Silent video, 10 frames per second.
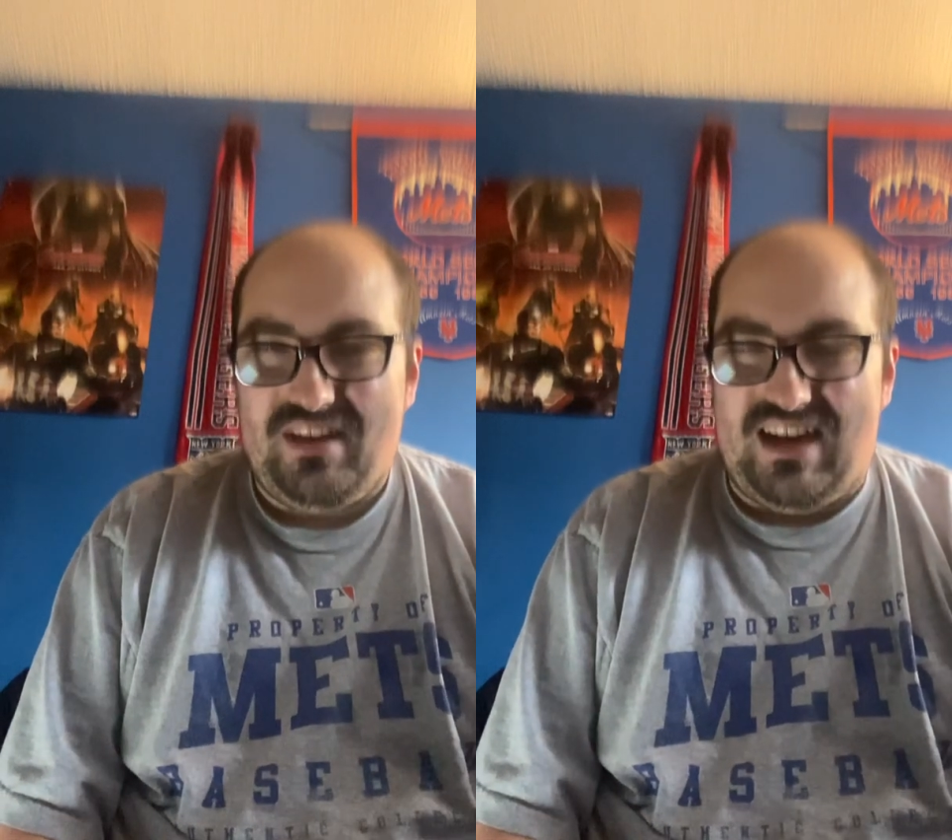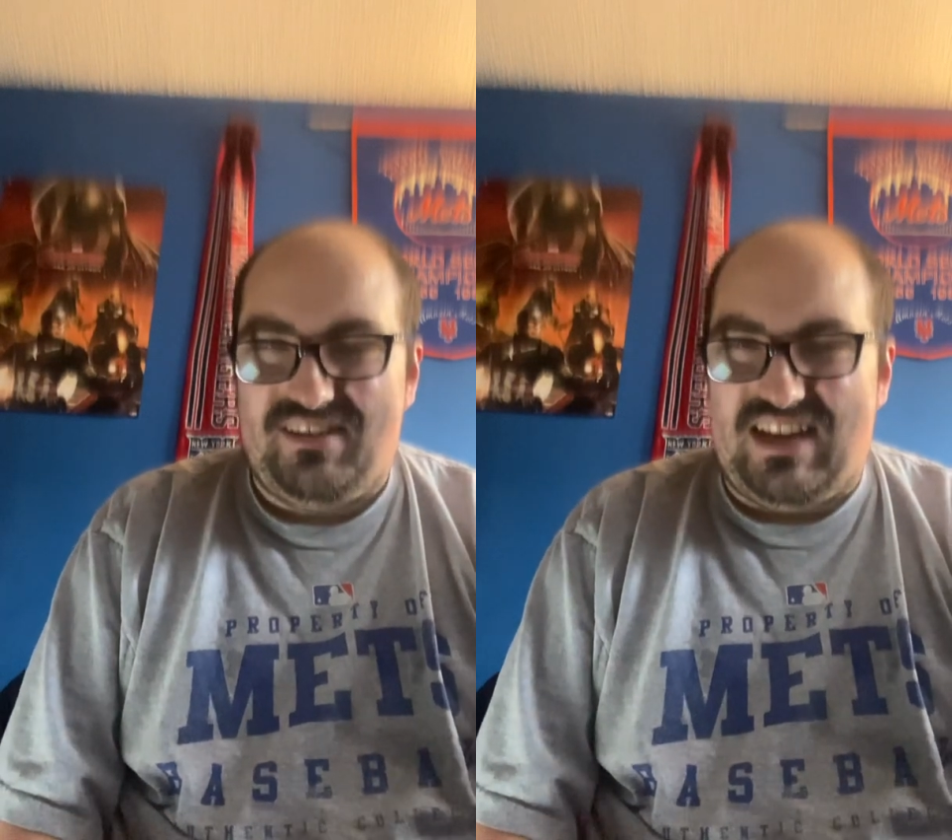
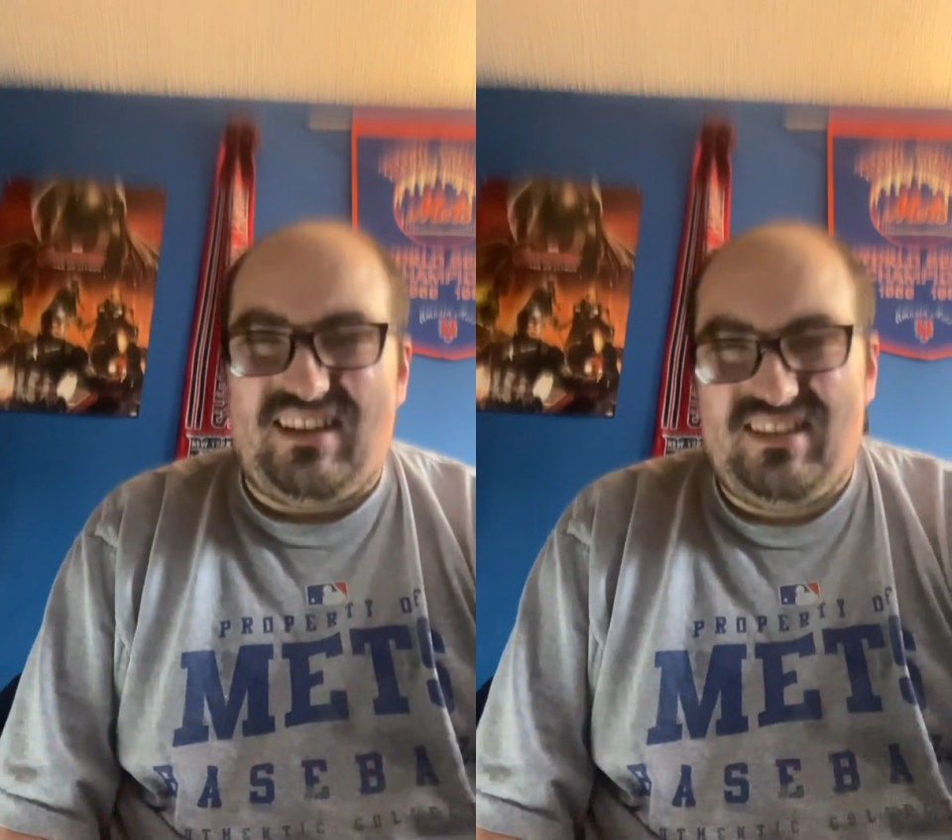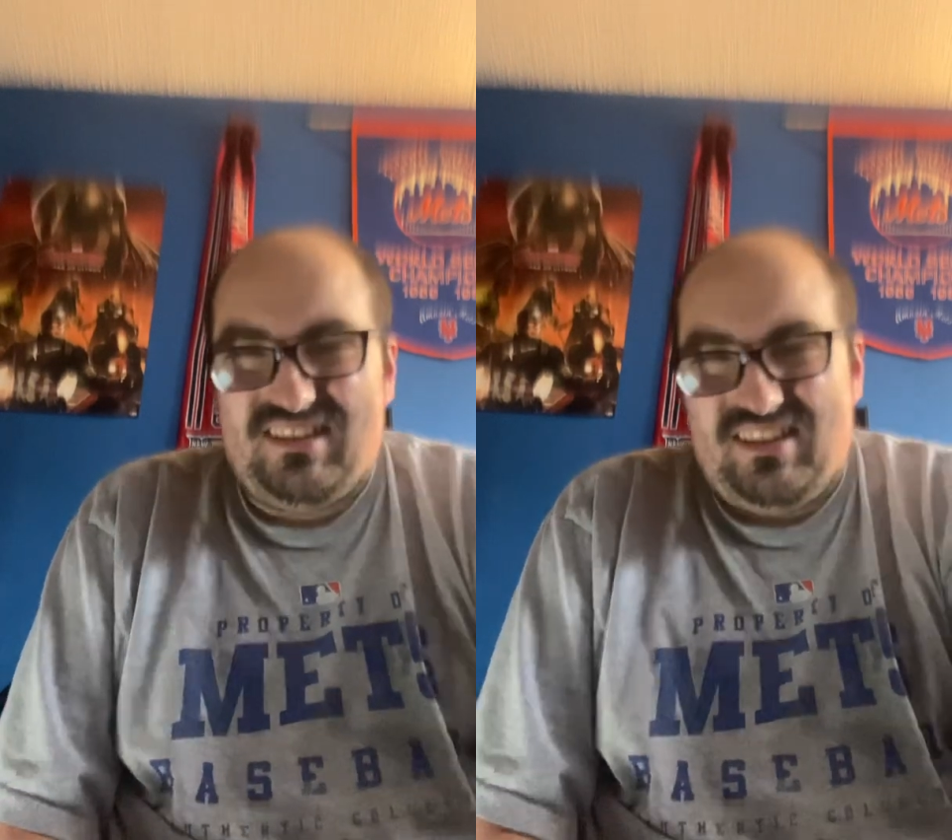and
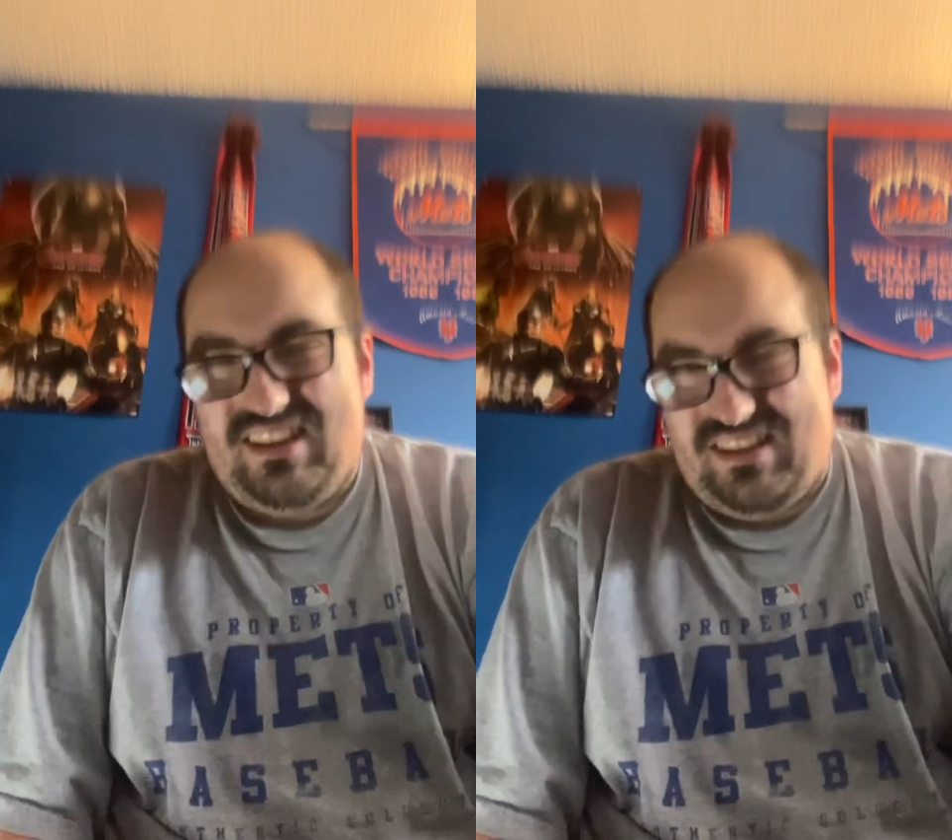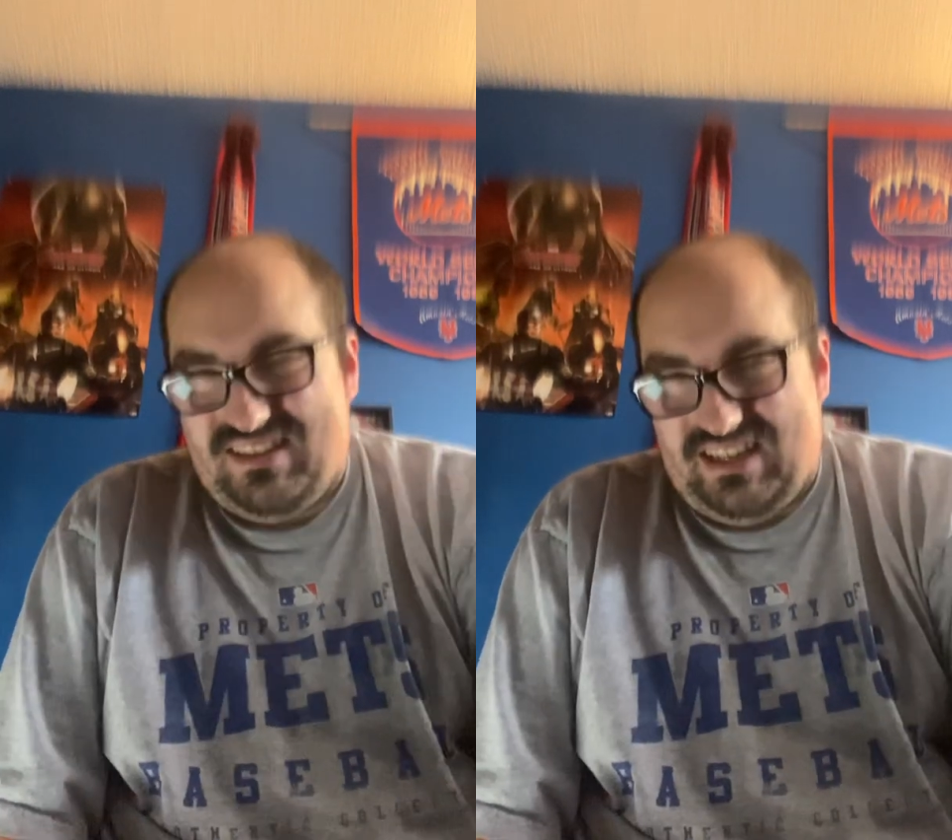technically
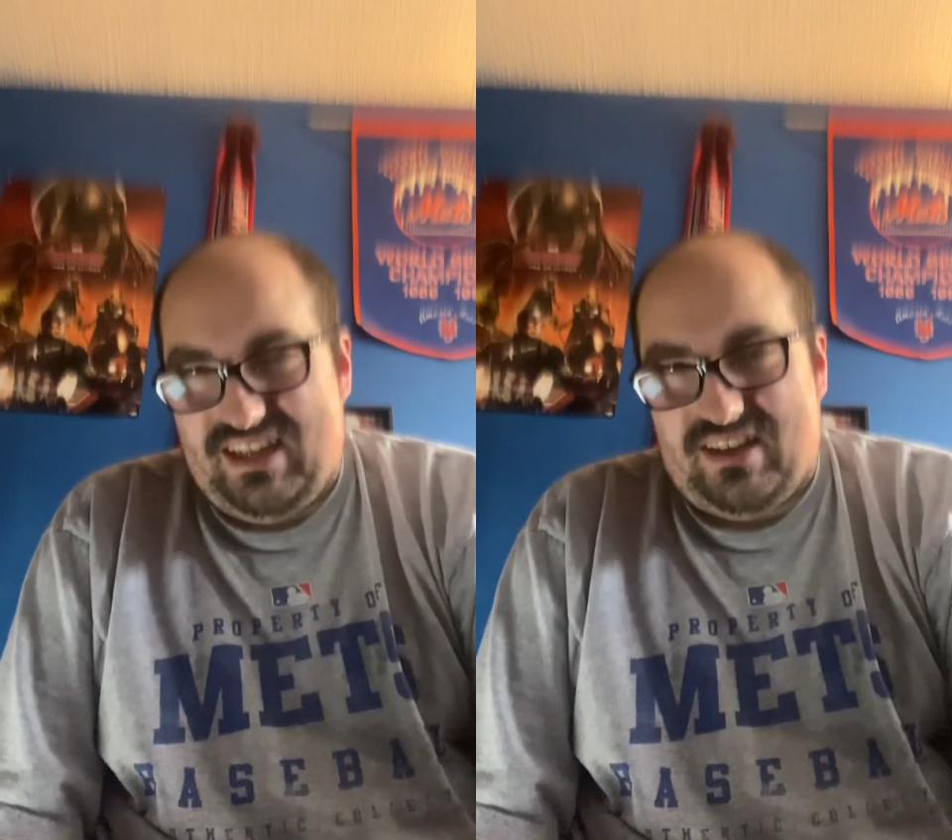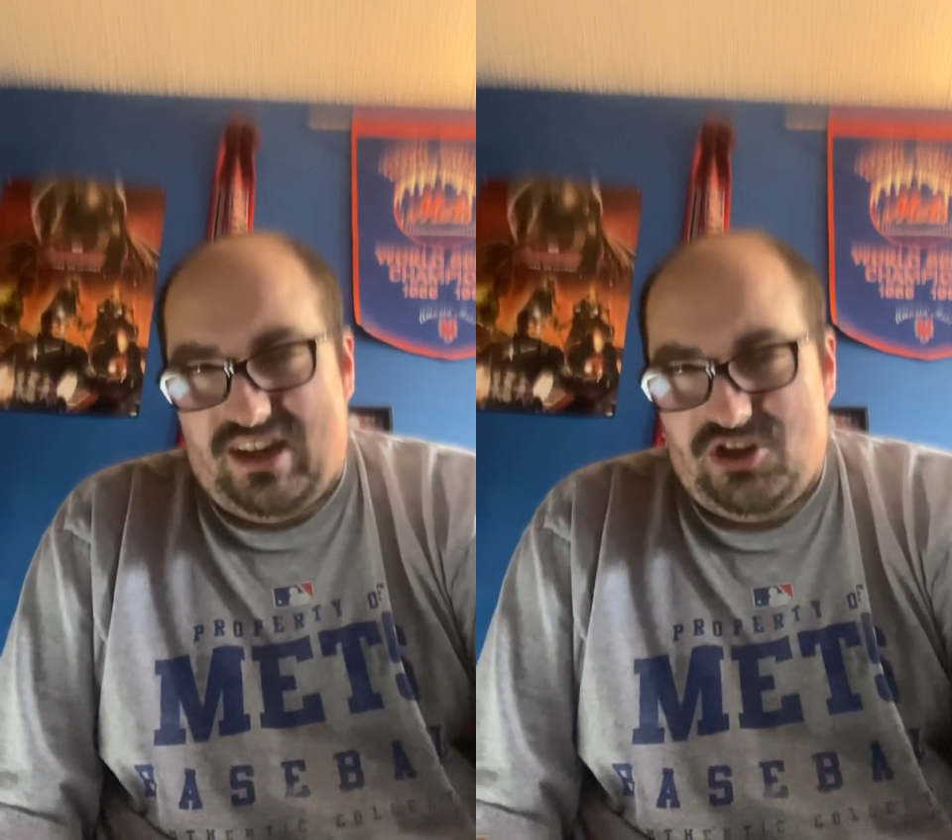the
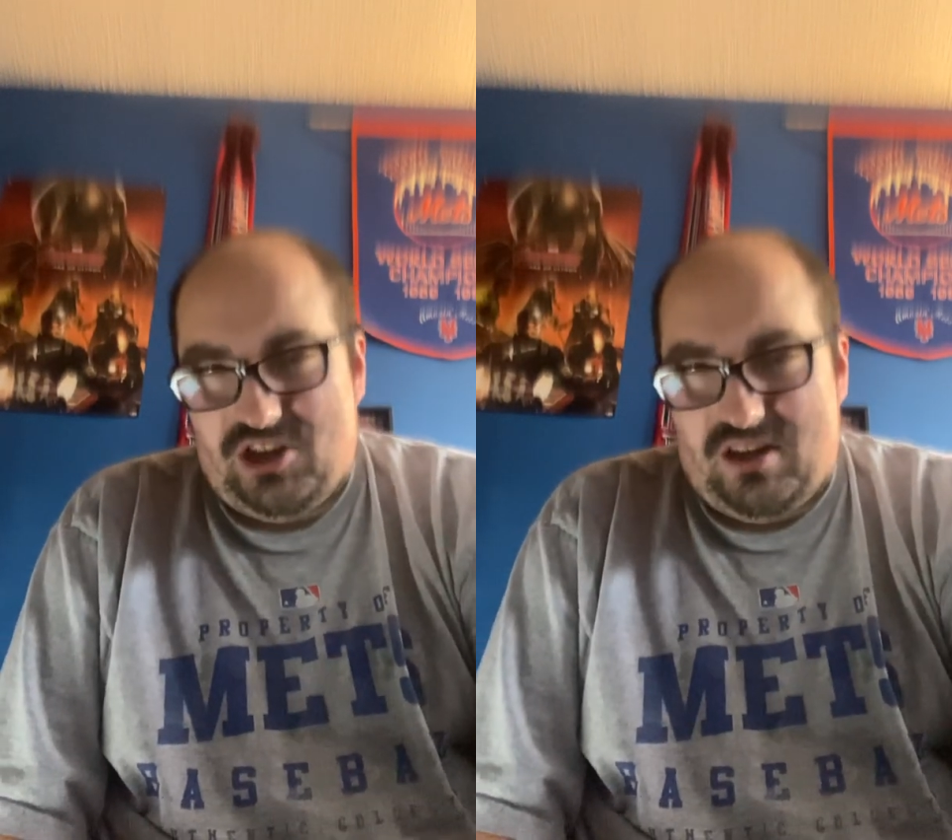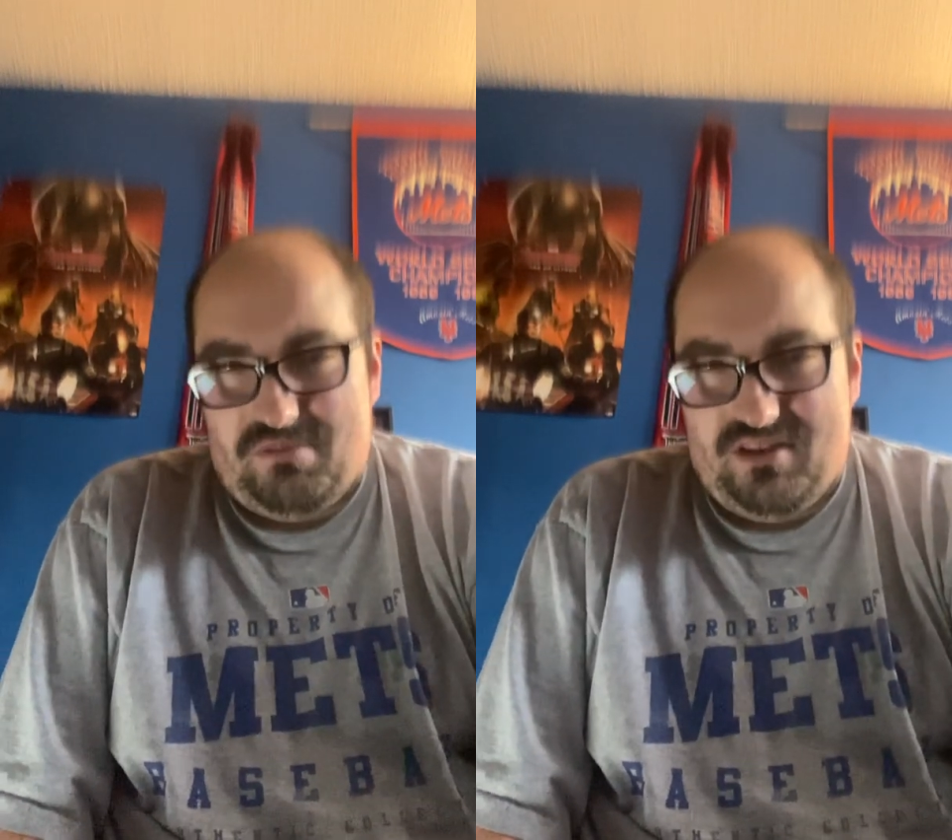TNA
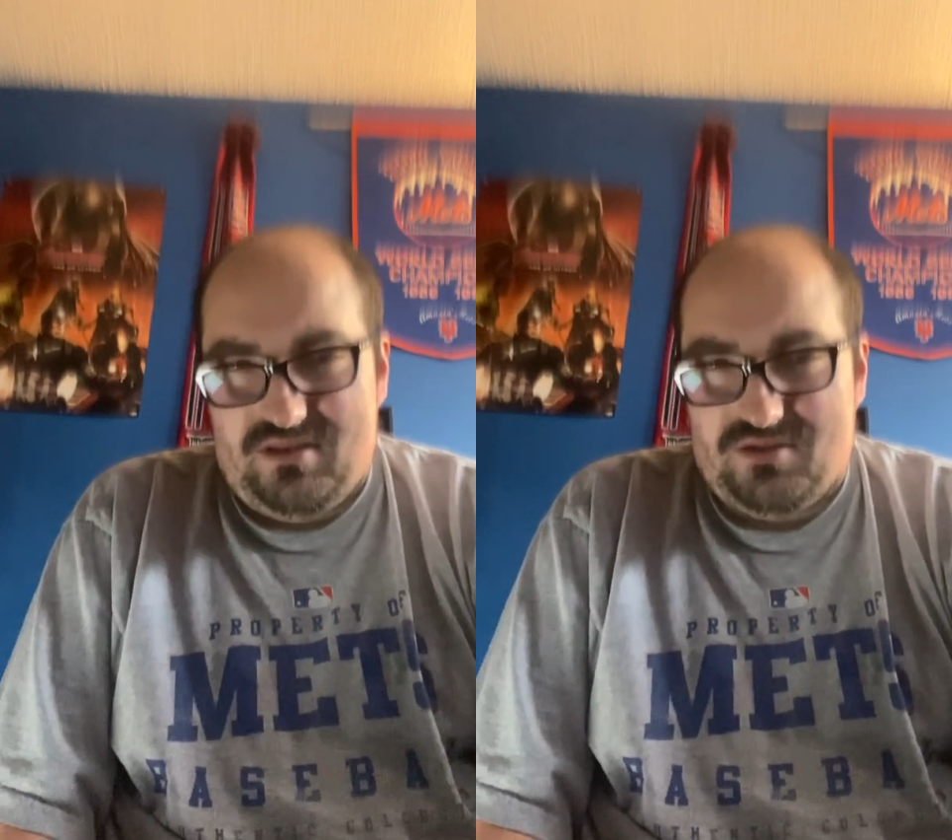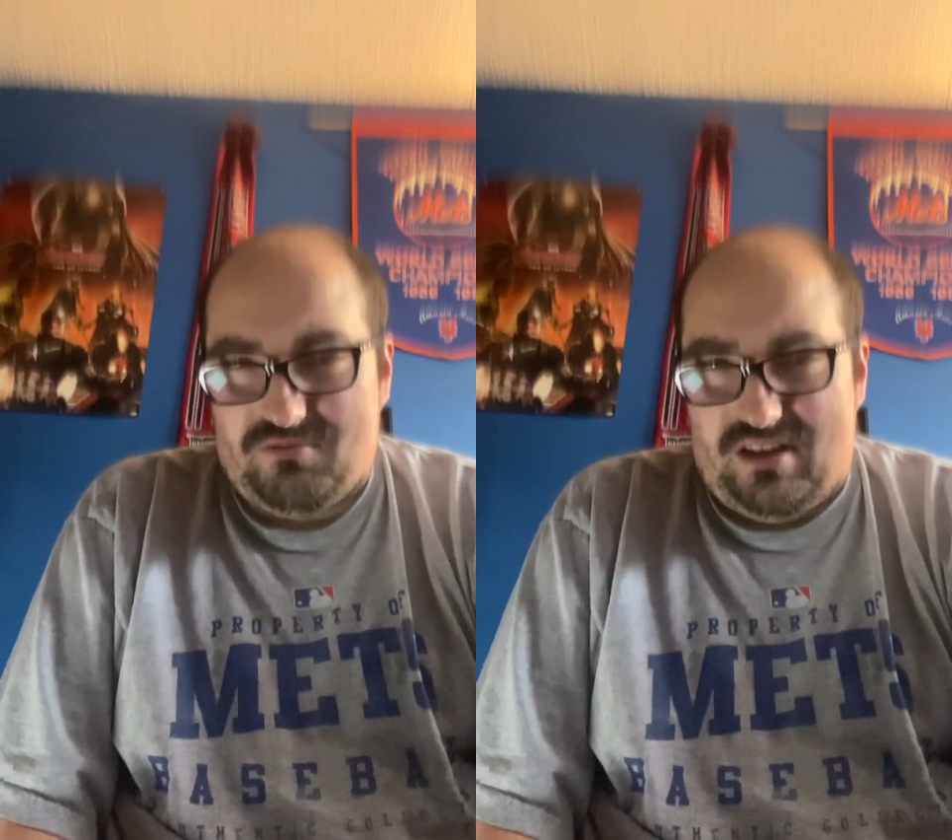Champion
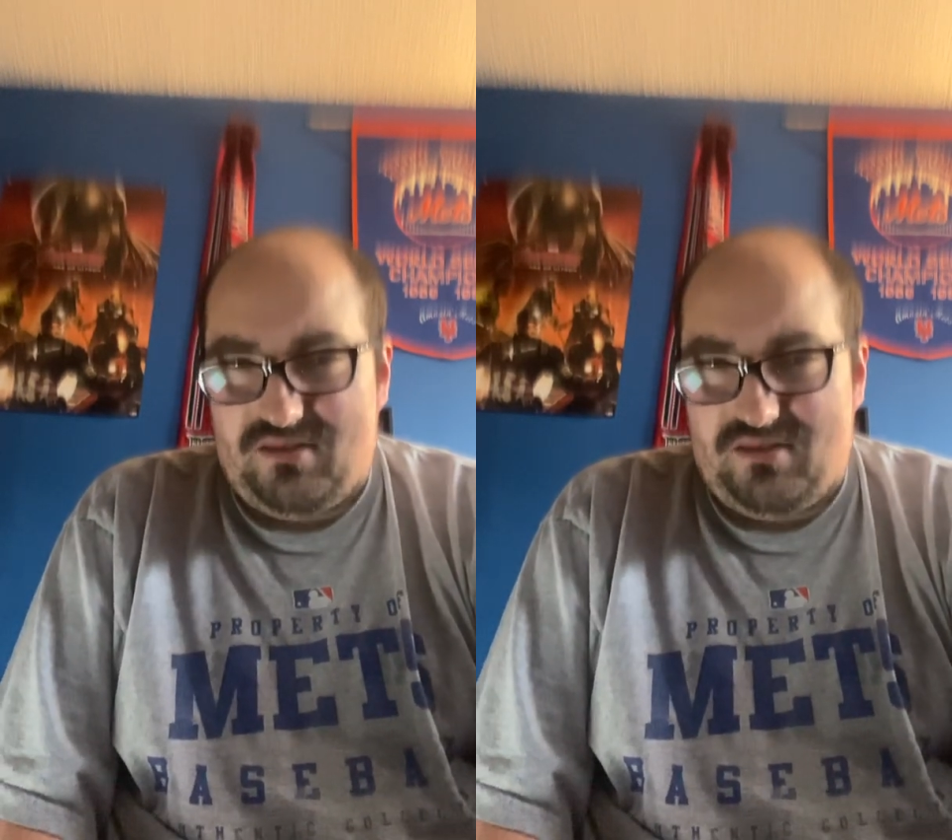as well,